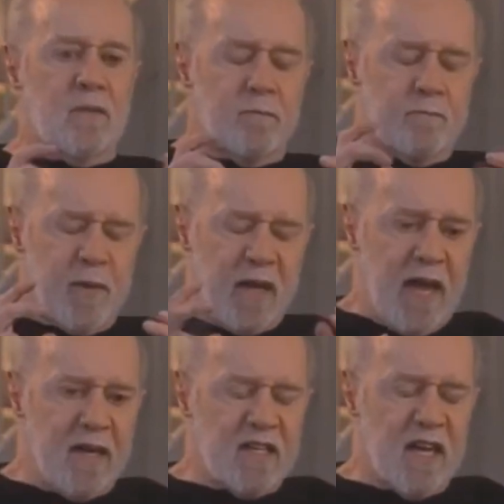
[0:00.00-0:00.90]

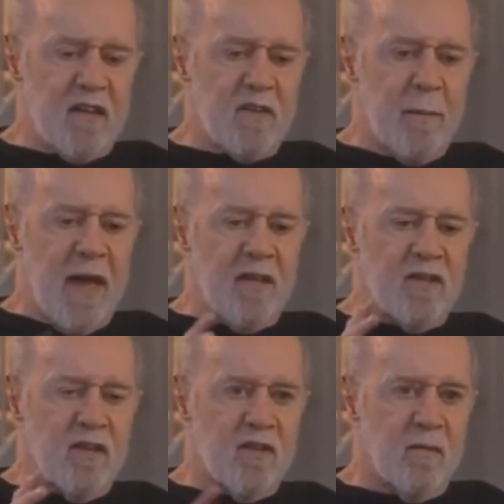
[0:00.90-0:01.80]
began to take some
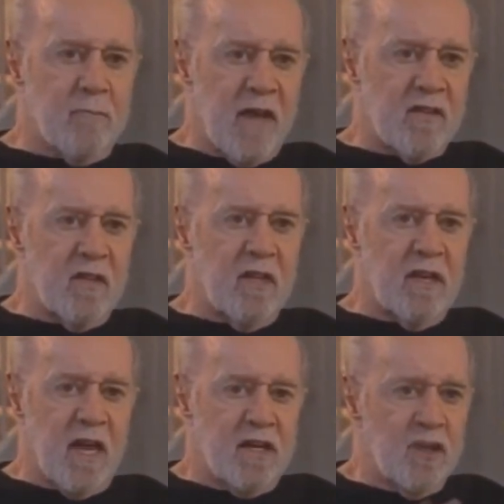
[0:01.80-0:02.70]
acid and some mescaline.
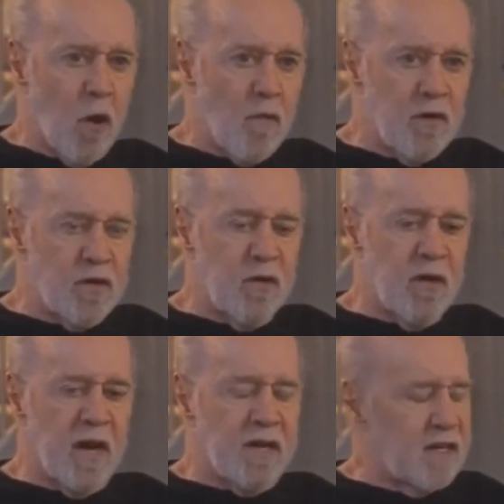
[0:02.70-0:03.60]
I didn't overdo
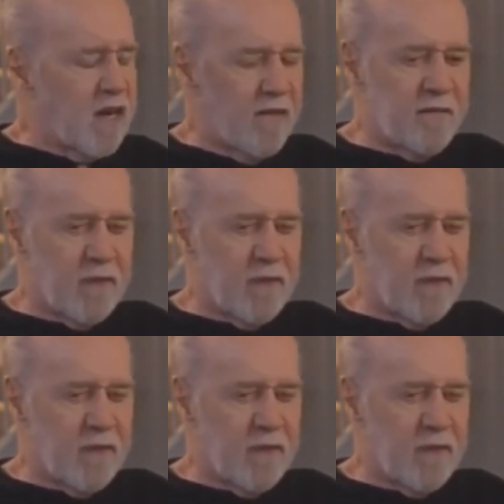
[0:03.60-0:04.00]
it. I didn't have a